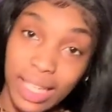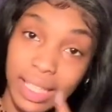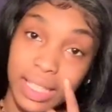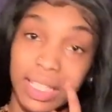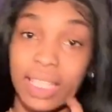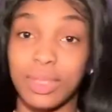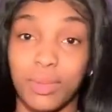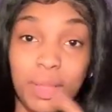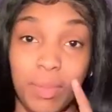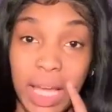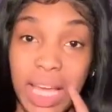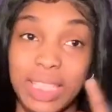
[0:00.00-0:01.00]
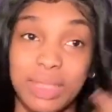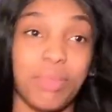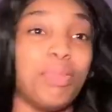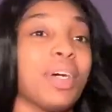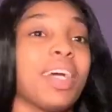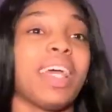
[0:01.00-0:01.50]
it doesn't really match.
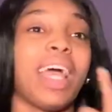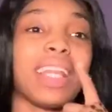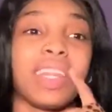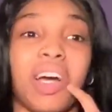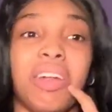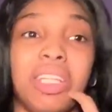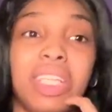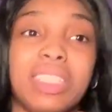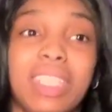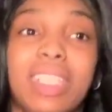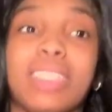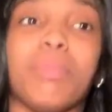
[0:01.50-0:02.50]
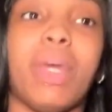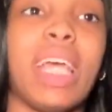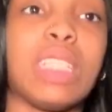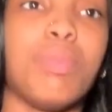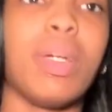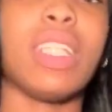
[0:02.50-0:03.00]
But I thought this and this
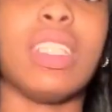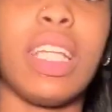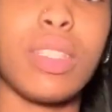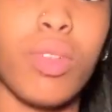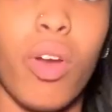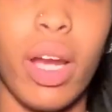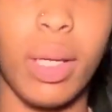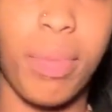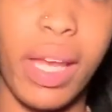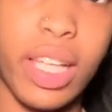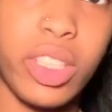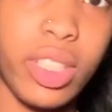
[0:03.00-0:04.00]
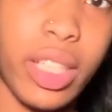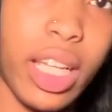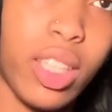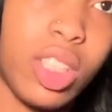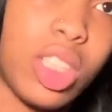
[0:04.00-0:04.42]
match. But disregard the pants, just look at the